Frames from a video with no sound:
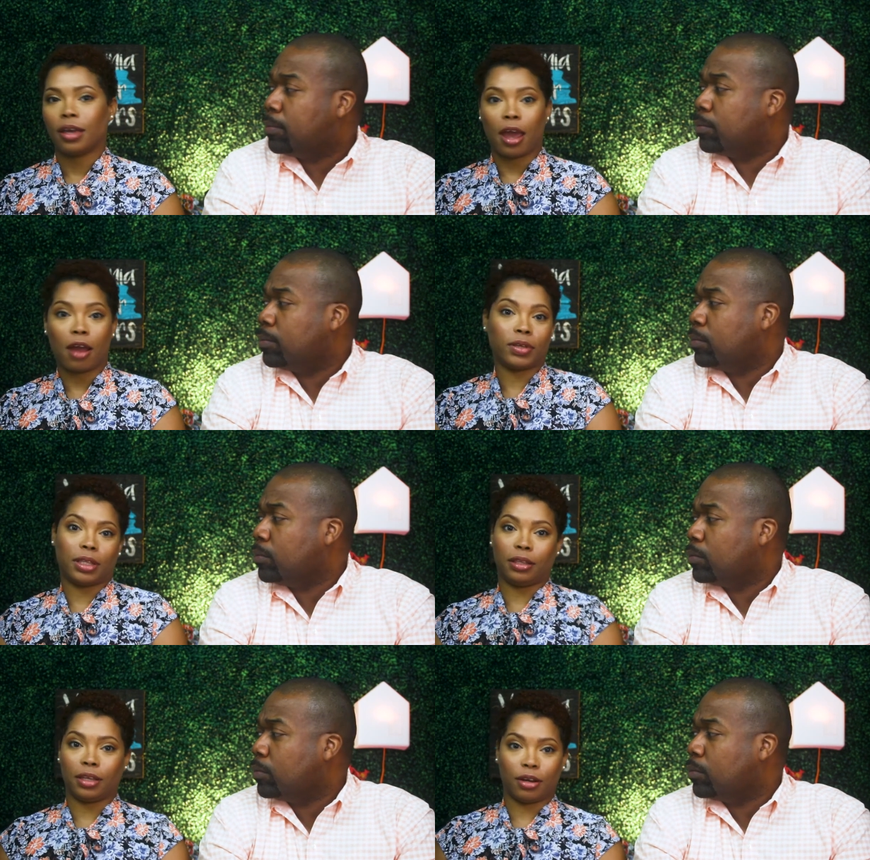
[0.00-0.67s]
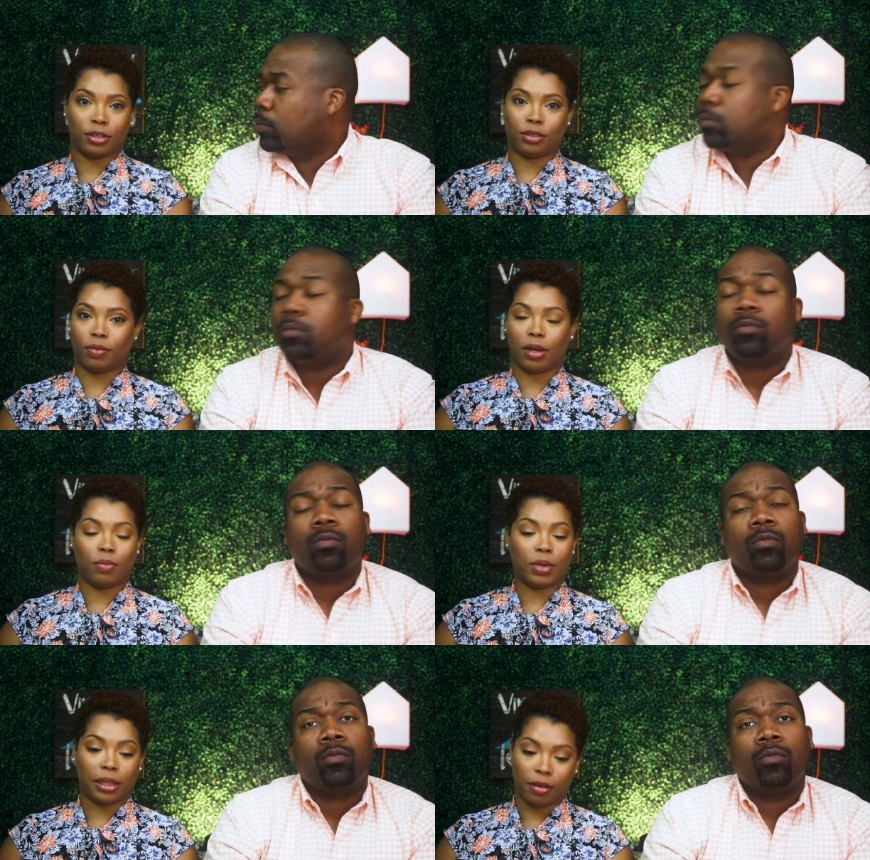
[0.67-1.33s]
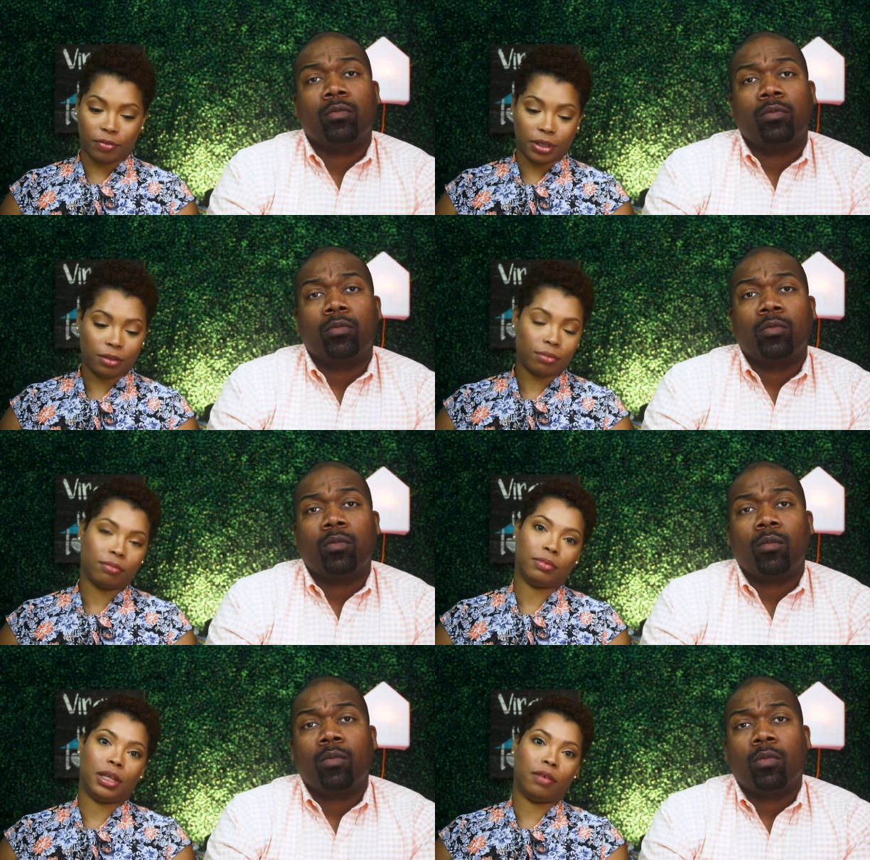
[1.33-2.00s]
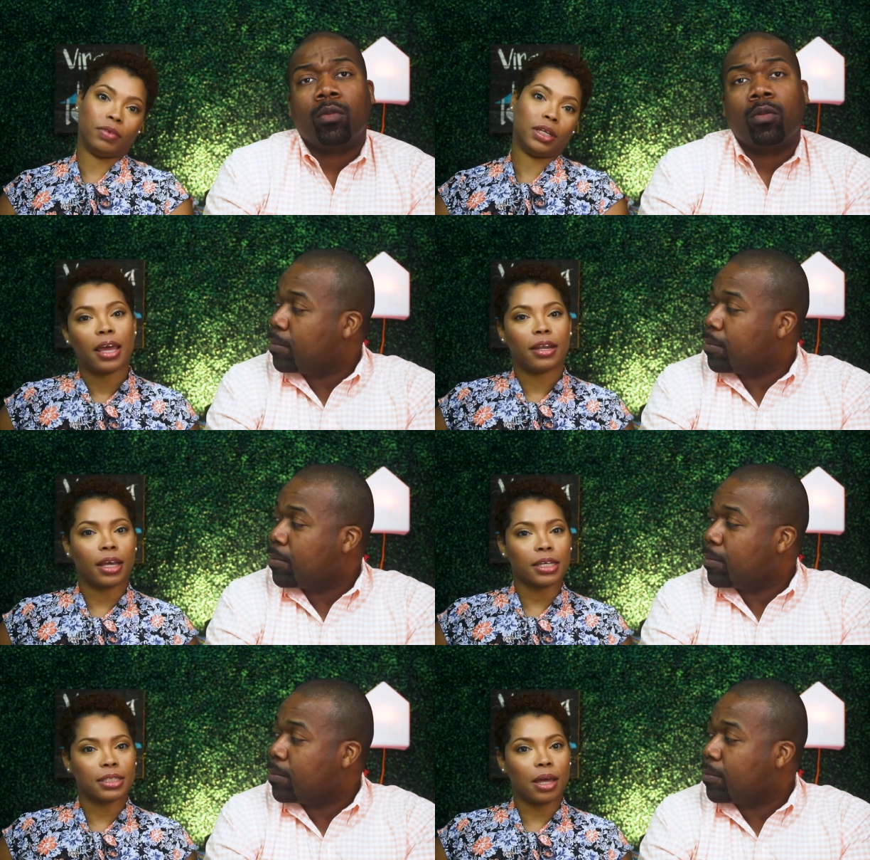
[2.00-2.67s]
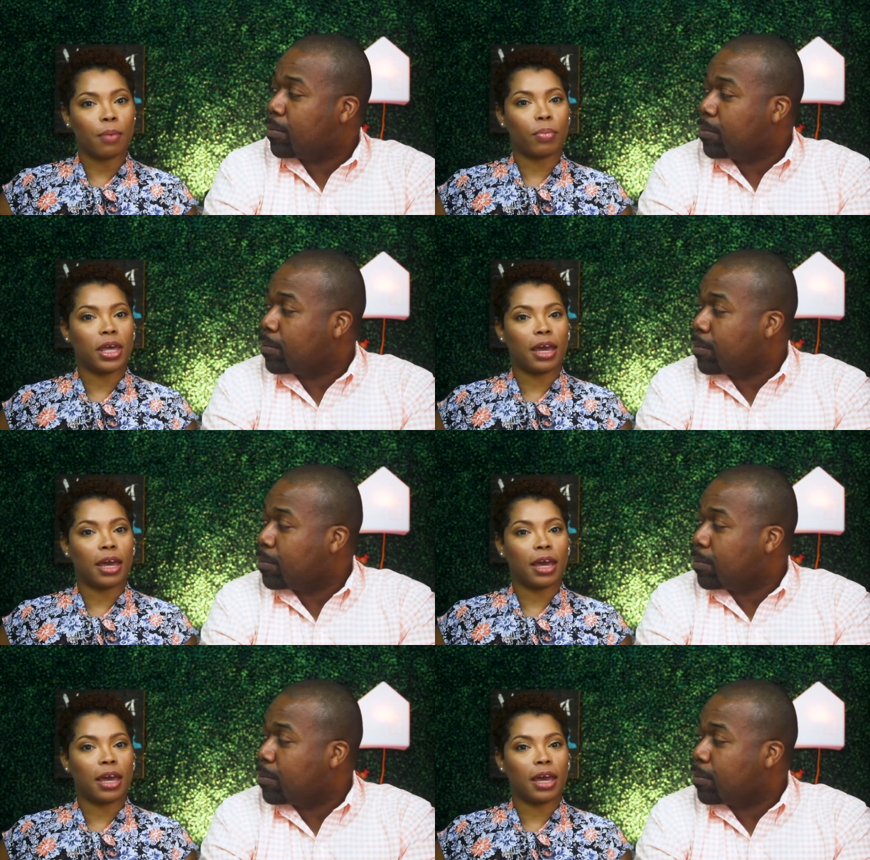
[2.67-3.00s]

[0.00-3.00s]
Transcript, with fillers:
Speaker 1: everything there is great. We love it. Love it. Next up, we